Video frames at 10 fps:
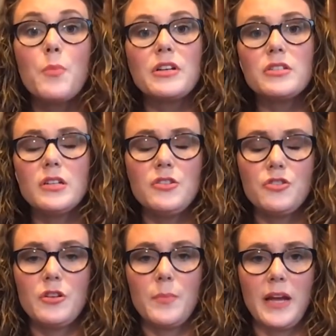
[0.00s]

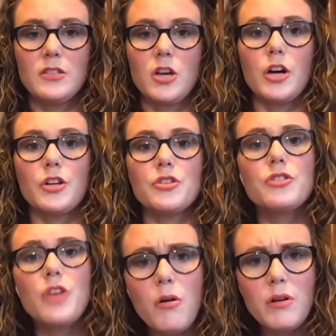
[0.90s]
Presidential debates are
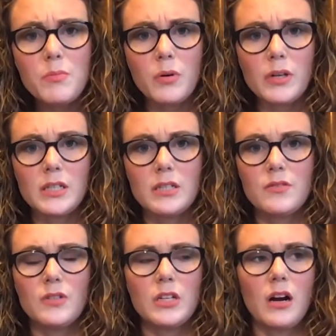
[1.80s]
so important
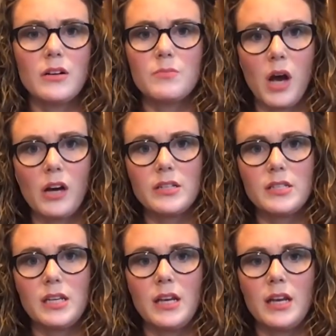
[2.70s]
for our
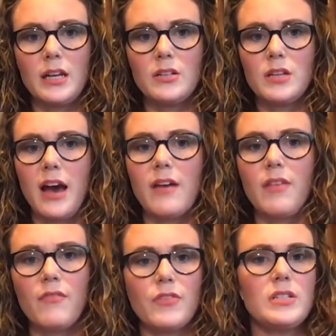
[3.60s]
democracy, getting to have
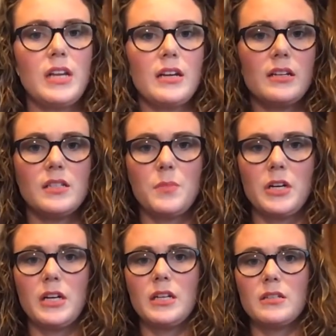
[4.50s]
that firsthand
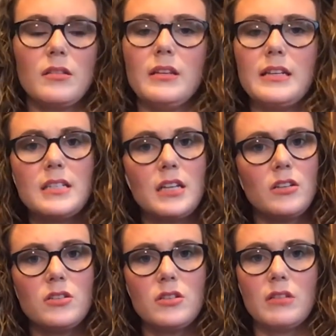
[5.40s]
experience,
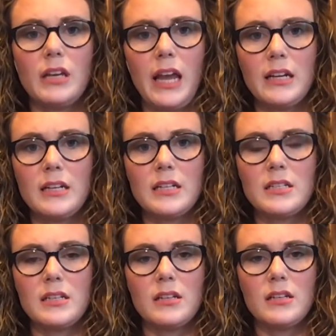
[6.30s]
listening to the
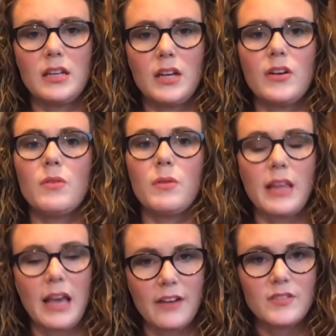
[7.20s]
candidates and hearing what
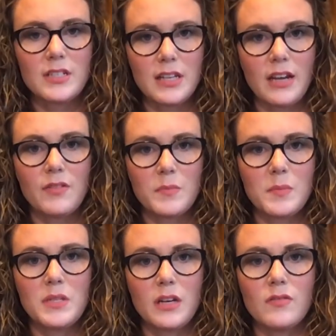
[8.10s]
they have to say for
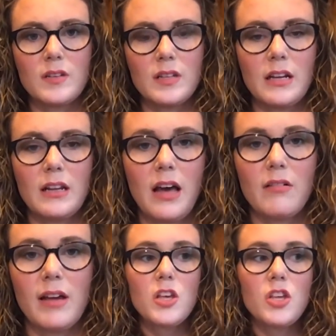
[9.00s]
themselves and
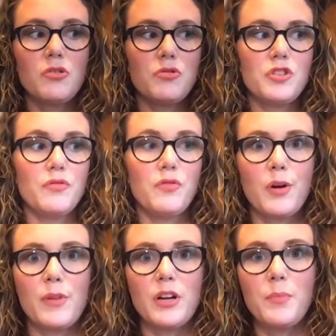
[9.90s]
allowing you to form an